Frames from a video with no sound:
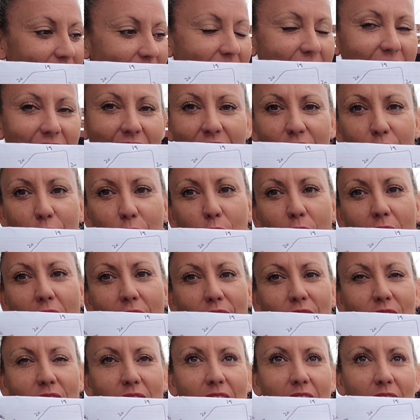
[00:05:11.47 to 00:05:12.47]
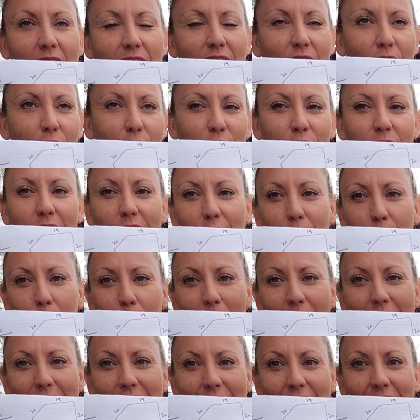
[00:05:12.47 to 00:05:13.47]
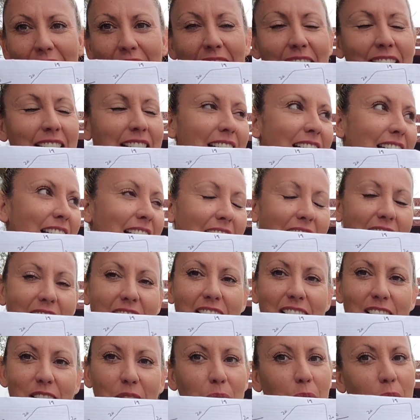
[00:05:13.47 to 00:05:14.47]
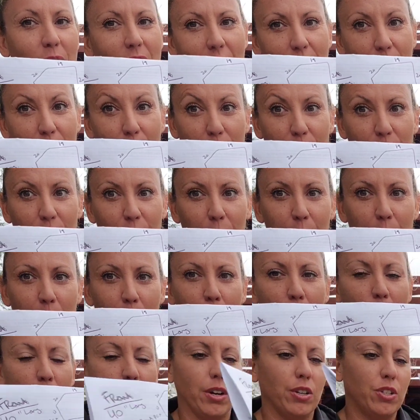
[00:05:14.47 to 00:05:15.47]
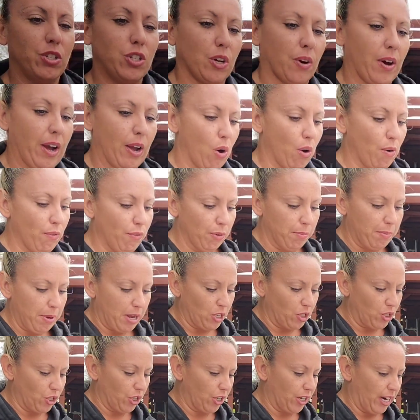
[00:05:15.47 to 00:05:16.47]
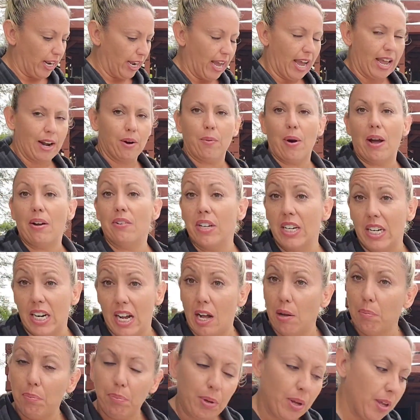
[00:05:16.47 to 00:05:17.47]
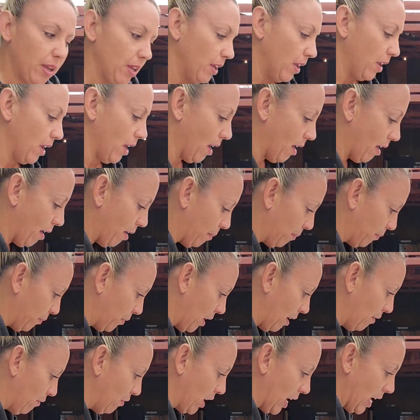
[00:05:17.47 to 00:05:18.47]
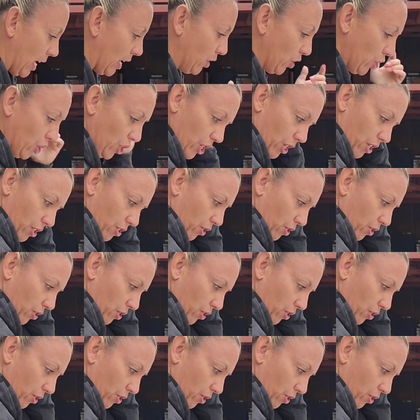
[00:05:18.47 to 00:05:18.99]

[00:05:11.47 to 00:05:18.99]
And then if we have to cut off a little bit, we'll cut off a little bit more. So I over measured, I kind of rounded up every inch.